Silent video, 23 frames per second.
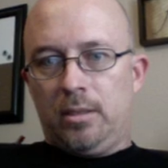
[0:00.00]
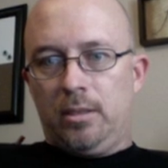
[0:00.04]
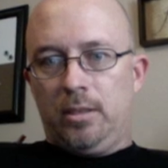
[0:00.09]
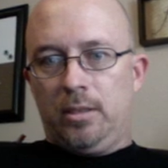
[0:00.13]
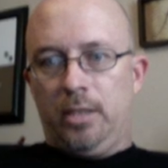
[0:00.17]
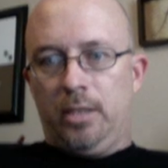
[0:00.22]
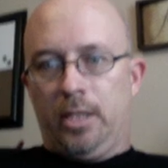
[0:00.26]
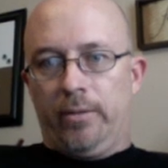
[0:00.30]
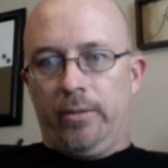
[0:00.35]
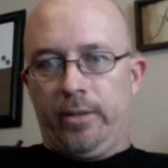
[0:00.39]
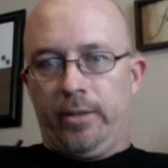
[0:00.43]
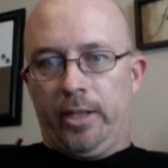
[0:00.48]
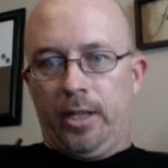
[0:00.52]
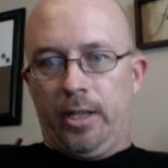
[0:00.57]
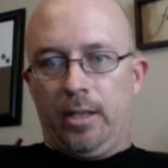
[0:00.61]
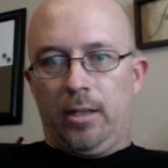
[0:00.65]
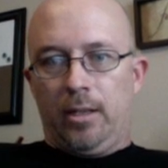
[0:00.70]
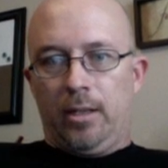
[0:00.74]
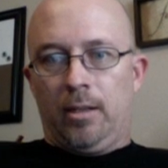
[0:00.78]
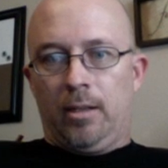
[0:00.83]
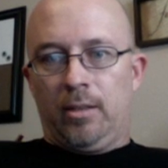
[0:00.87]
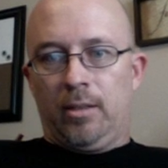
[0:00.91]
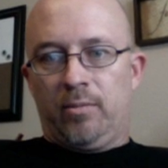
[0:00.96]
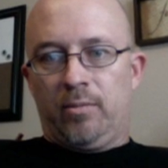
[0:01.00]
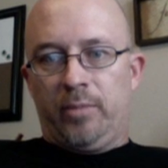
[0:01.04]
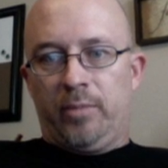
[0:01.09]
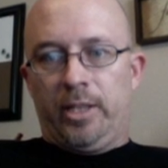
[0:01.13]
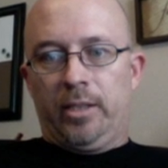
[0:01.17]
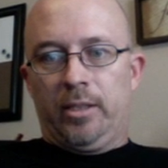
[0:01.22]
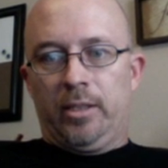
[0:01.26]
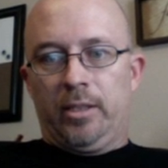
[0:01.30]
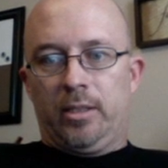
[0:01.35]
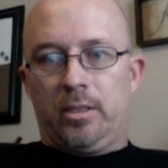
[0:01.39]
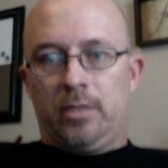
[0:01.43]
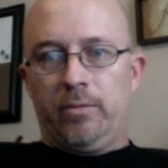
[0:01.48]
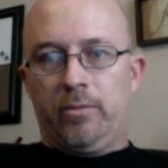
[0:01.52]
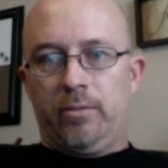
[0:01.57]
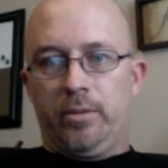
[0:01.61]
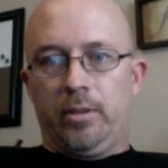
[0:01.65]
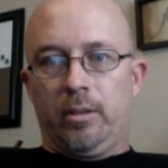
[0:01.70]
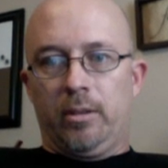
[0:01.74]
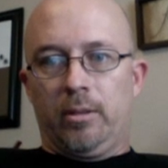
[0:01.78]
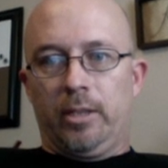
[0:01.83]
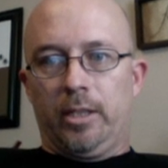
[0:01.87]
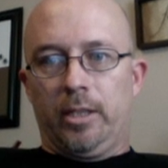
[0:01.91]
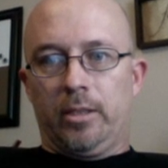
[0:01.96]
and I've got all of my list of
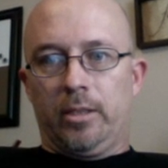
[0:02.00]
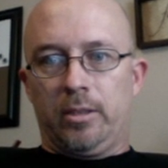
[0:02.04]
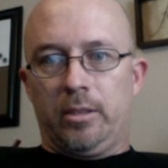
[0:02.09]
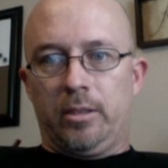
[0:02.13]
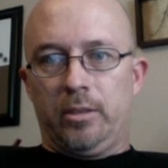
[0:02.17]
URLs.